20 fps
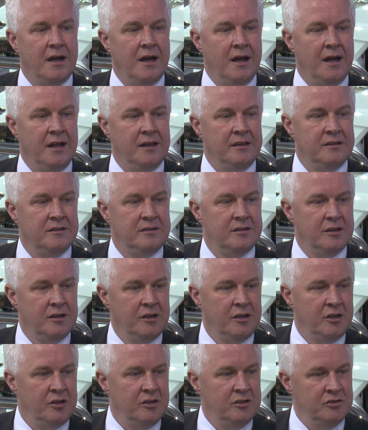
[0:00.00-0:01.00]
and
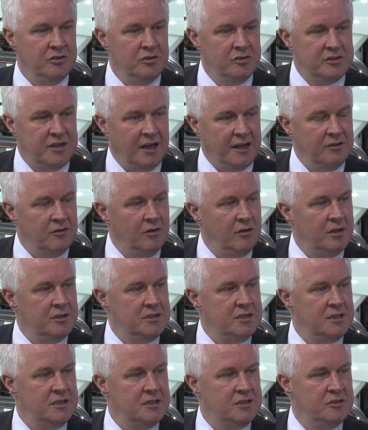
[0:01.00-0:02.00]
new
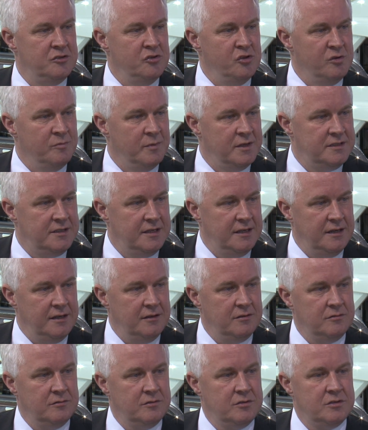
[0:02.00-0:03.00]
technologies, new
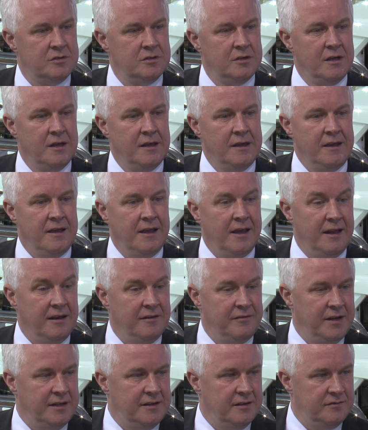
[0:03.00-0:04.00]
materials,
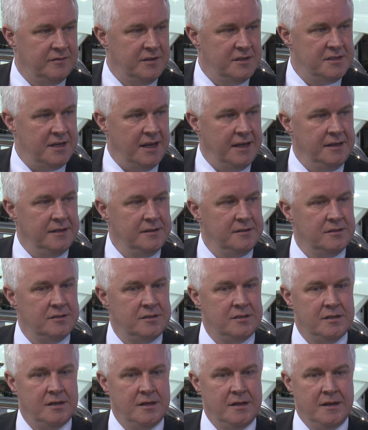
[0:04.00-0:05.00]
innovative
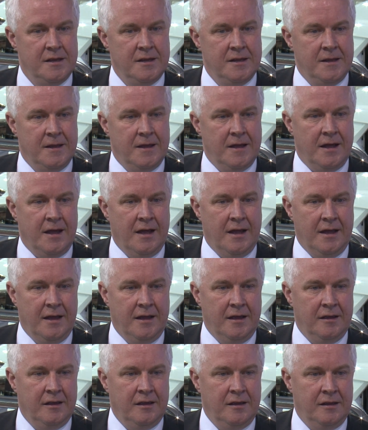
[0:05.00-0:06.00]
designs,
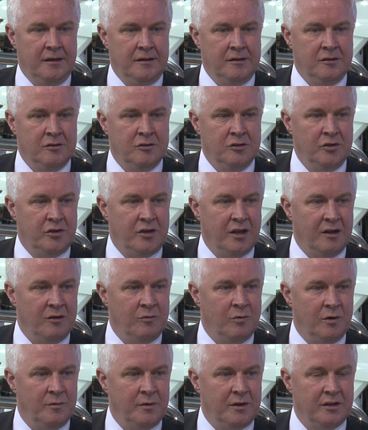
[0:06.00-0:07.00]
looking at
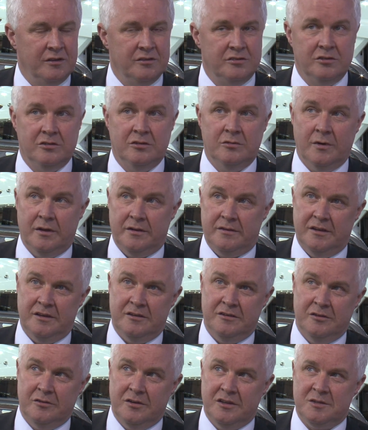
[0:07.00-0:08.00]
what we can do with
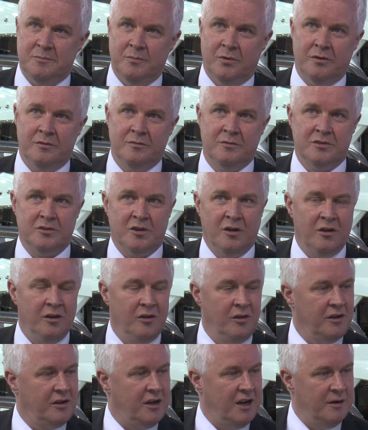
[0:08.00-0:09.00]
it. You know, this boat has got a
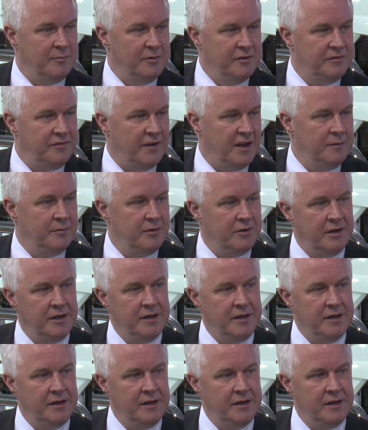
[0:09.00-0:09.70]
lot of carbon fiber